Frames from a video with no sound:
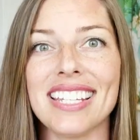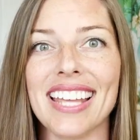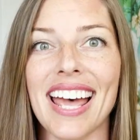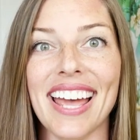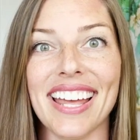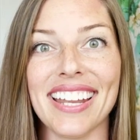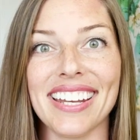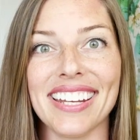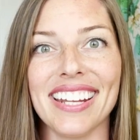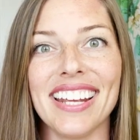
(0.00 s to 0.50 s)

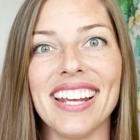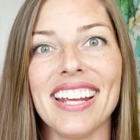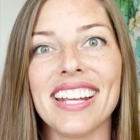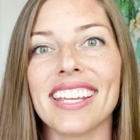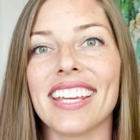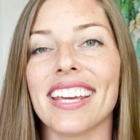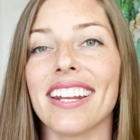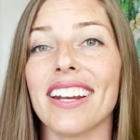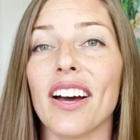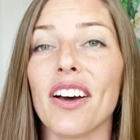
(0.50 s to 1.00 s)
10.
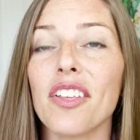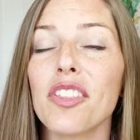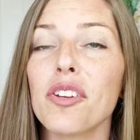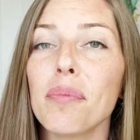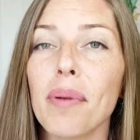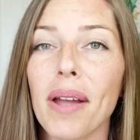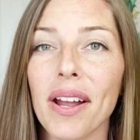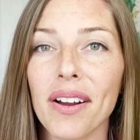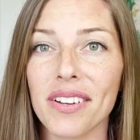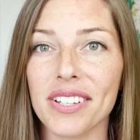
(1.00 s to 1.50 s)
Get
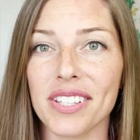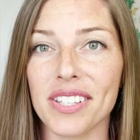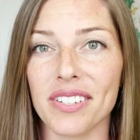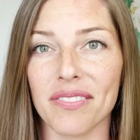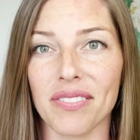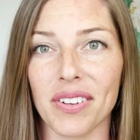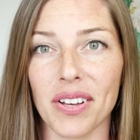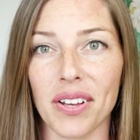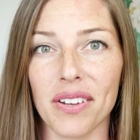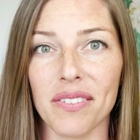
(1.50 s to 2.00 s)
other parents
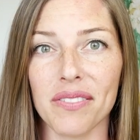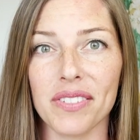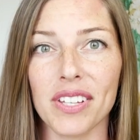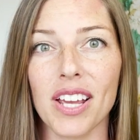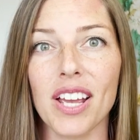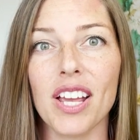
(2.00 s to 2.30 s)
involved.